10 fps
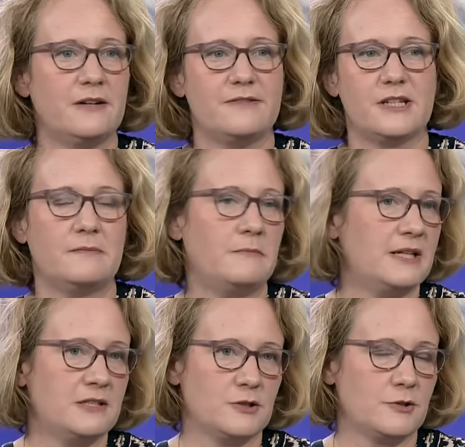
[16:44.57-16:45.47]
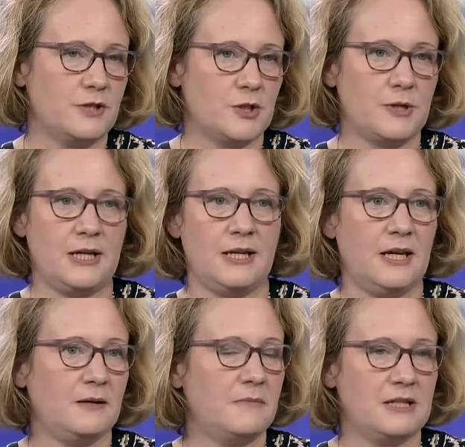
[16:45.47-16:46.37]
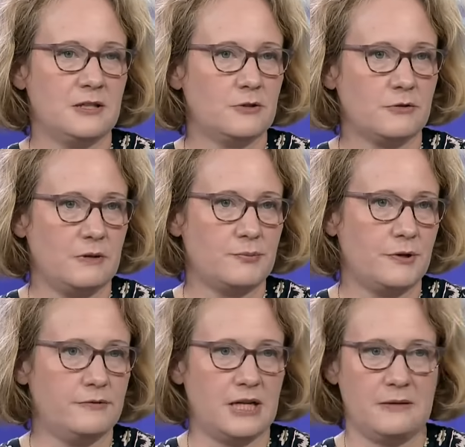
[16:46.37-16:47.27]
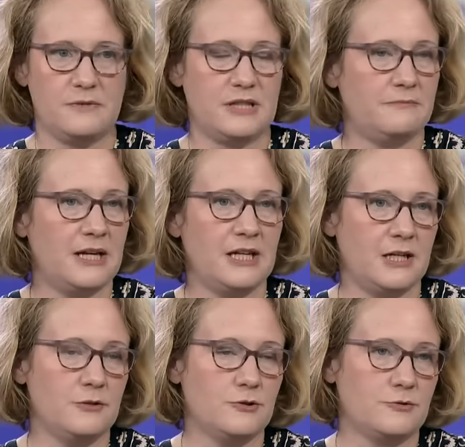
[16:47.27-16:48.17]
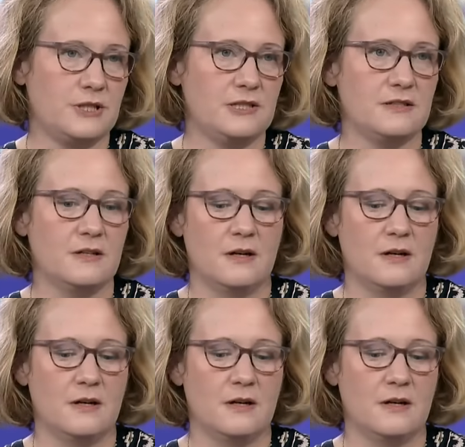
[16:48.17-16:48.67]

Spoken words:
of some mandatory training, mandatory programs in many industries,